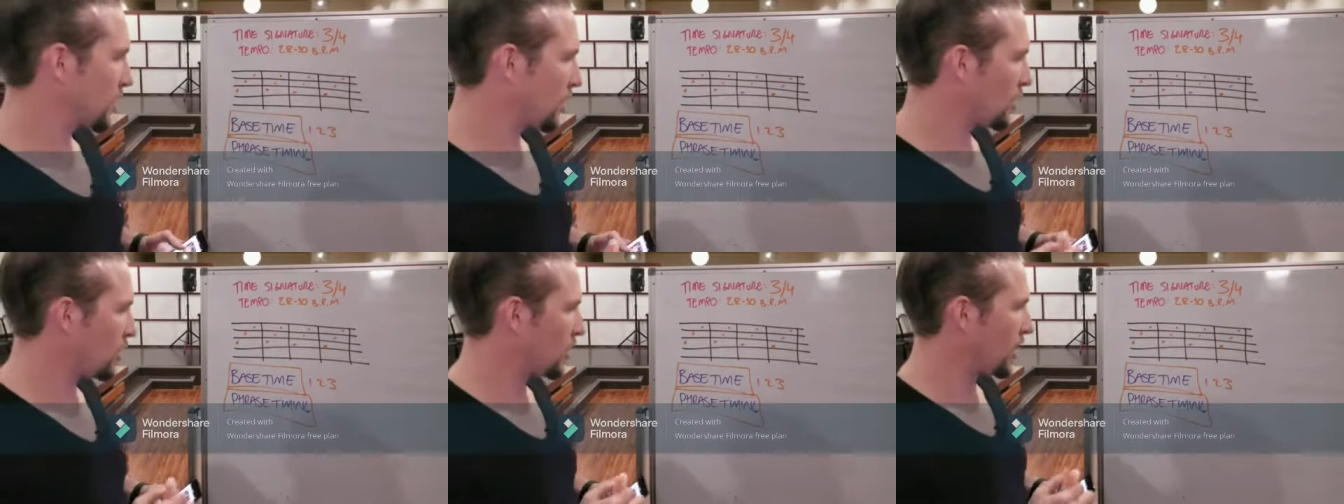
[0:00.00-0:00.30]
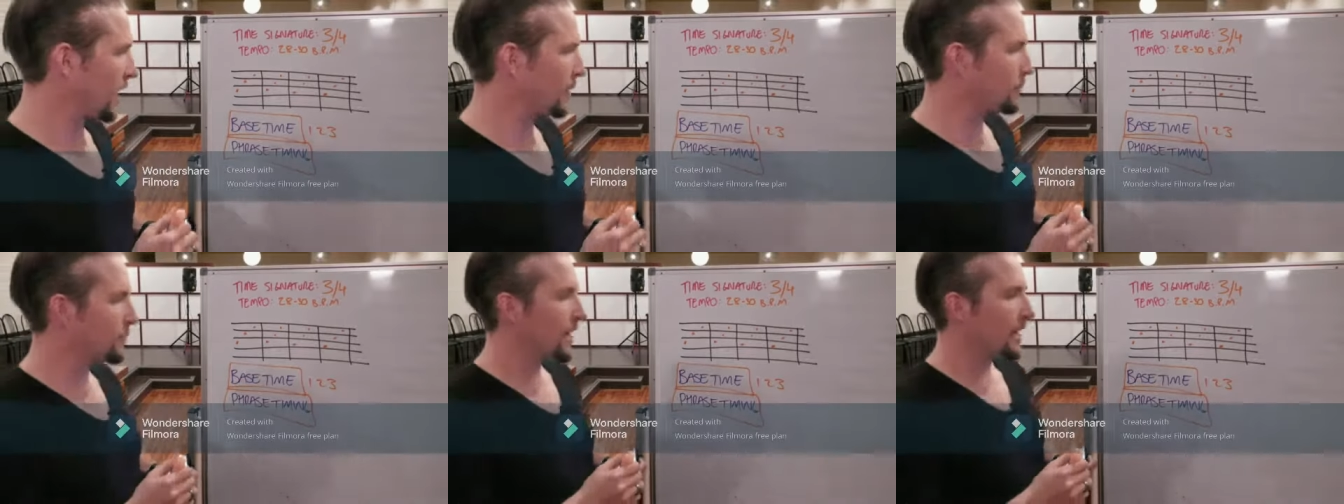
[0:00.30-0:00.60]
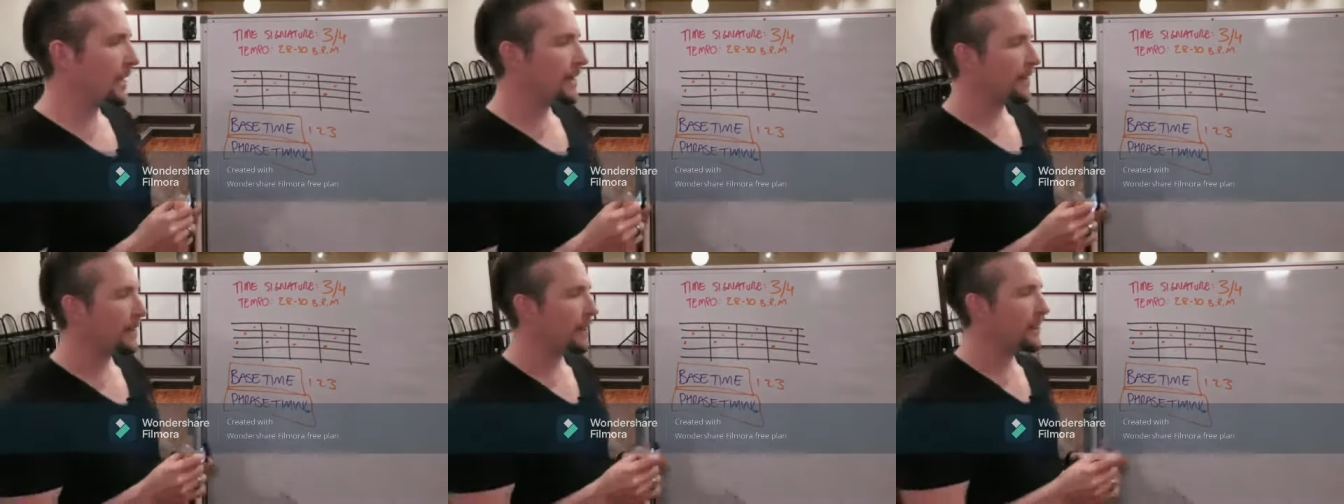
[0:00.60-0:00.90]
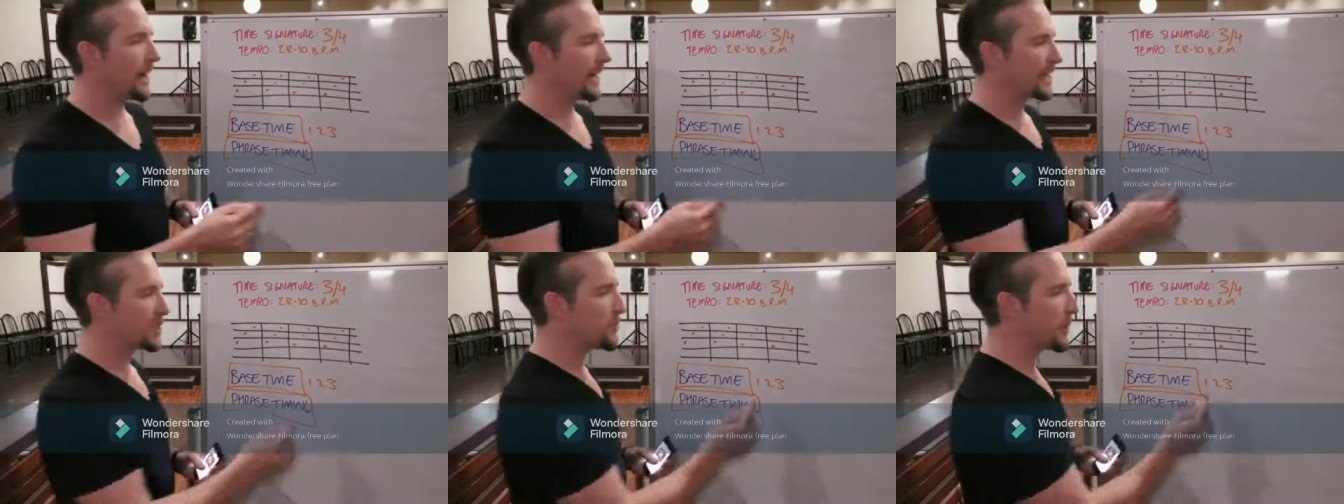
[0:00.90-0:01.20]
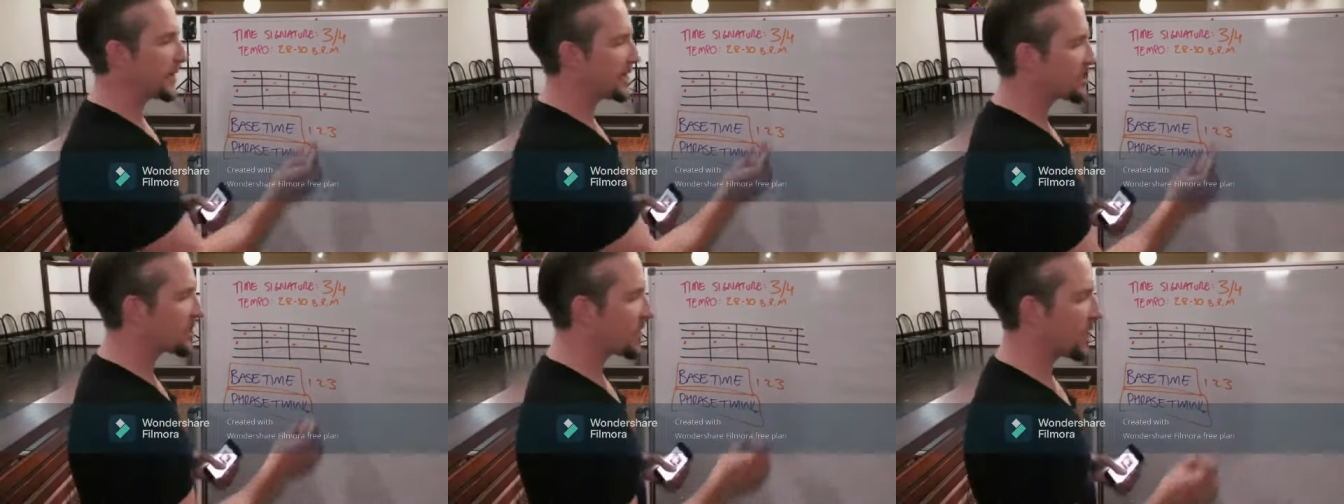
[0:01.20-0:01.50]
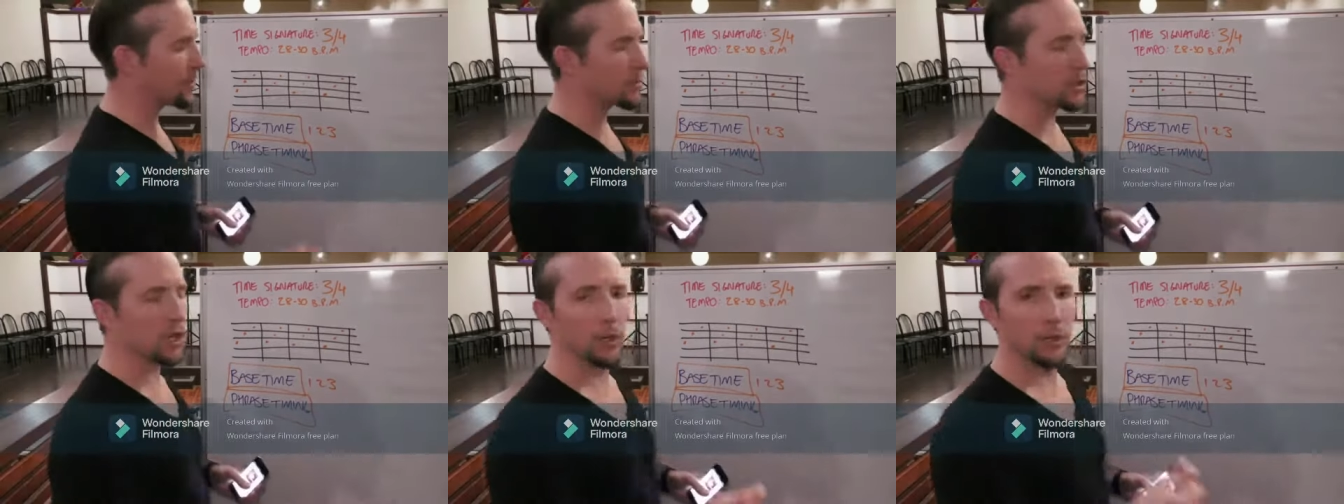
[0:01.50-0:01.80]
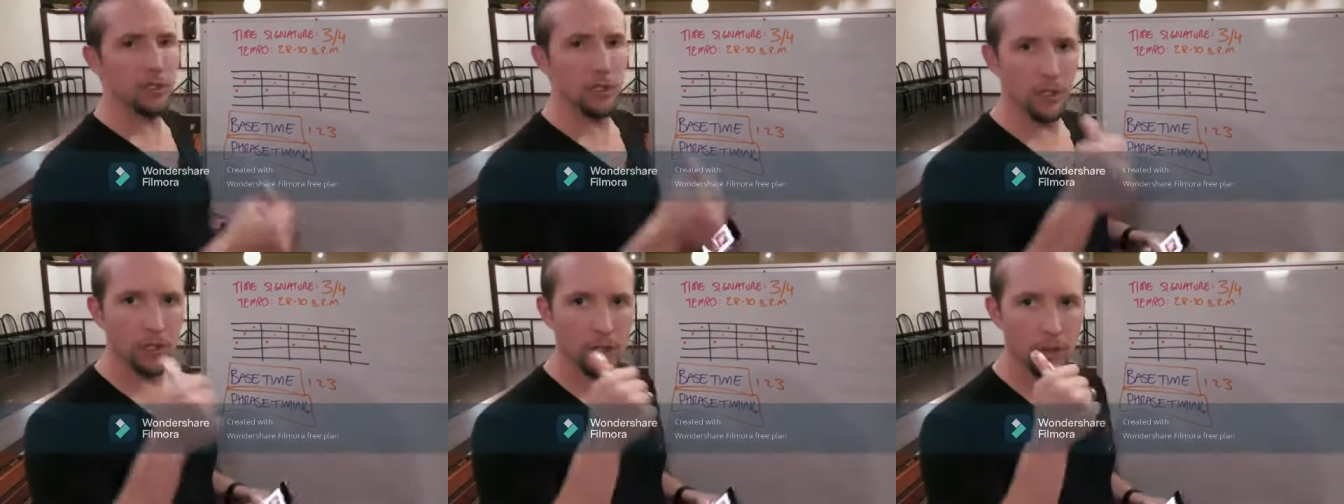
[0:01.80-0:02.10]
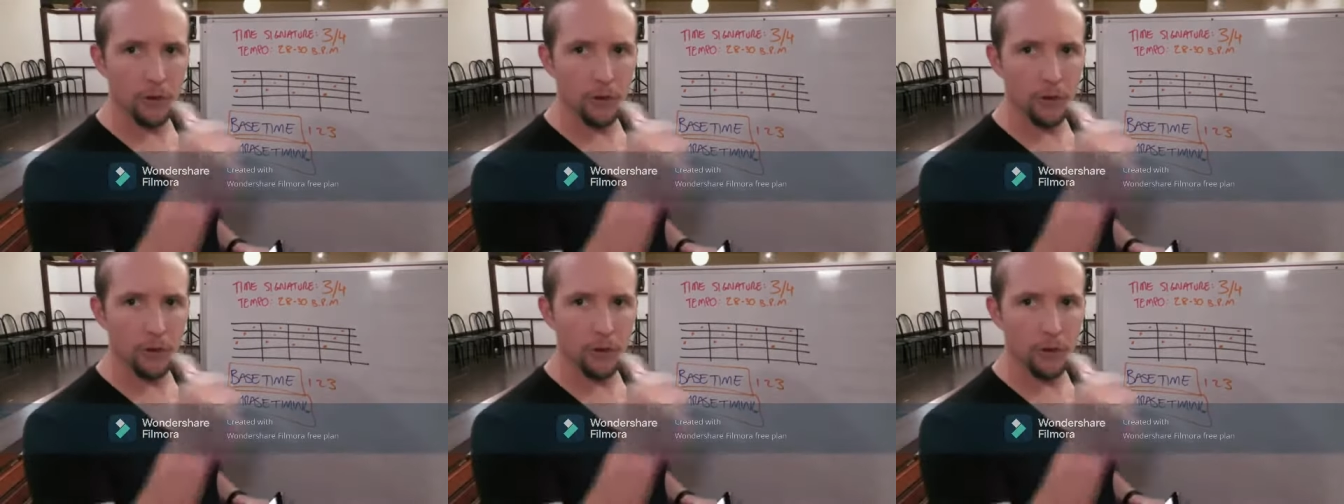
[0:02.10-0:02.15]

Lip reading: All right. That's base time. So I was,